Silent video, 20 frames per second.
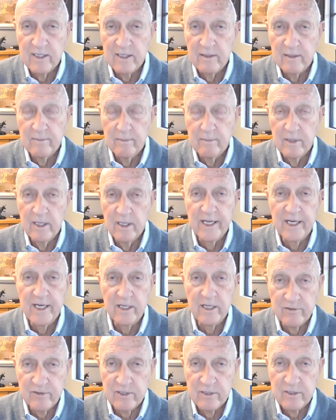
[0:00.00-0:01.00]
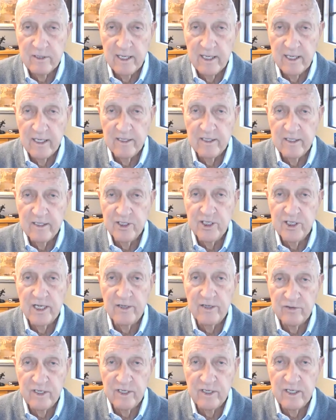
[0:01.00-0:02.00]
is the millennials and the
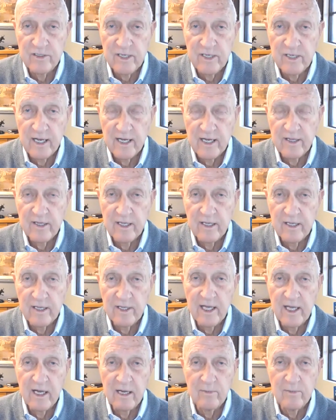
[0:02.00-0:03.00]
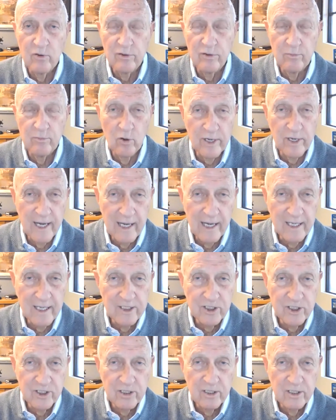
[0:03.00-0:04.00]
Gen Z. I think they come with more
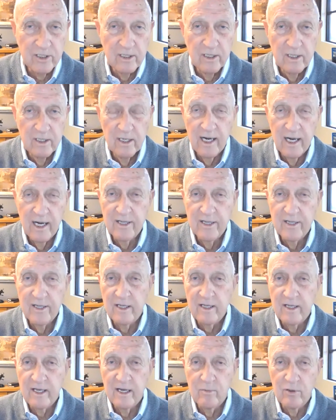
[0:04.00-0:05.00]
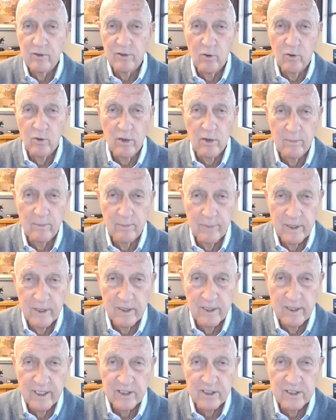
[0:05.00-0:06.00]
knowledge. I think they come with more
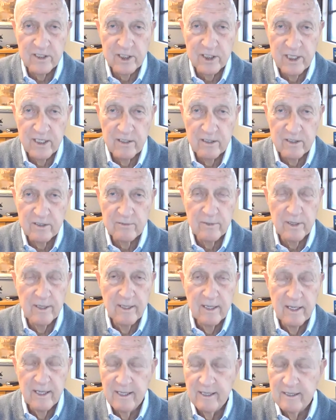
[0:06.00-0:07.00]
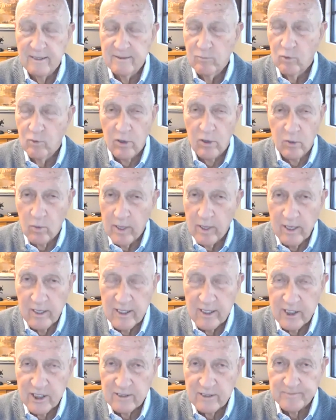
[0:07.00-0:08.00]
skills, more
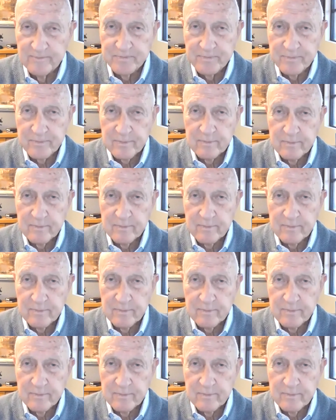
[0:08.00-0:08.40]
awareness,